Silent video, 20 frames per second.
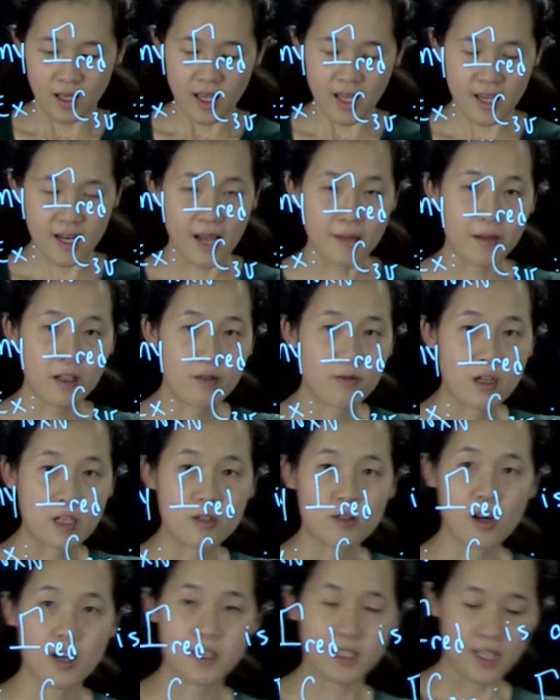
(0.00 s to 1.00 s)
And I'm going to
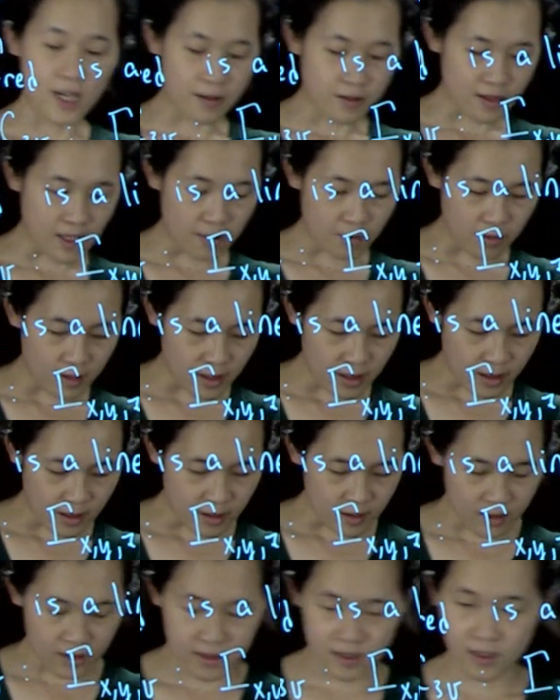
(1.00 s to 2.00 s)
redraw the character table here.
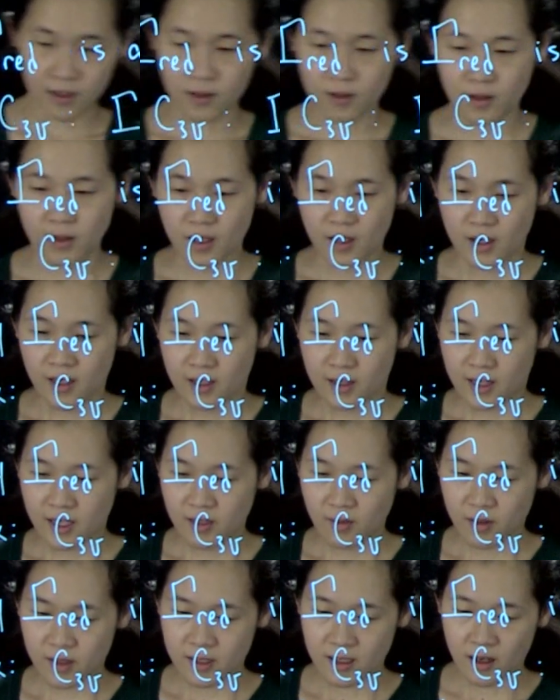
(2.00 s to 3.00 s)
So this
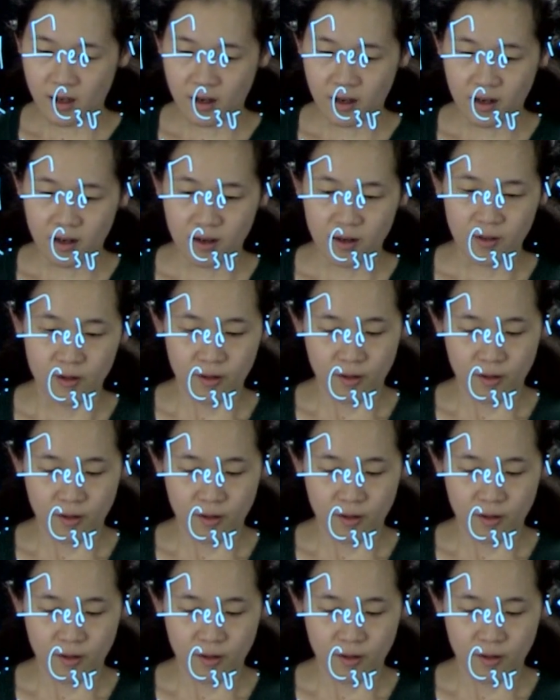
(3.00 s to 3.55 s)
was our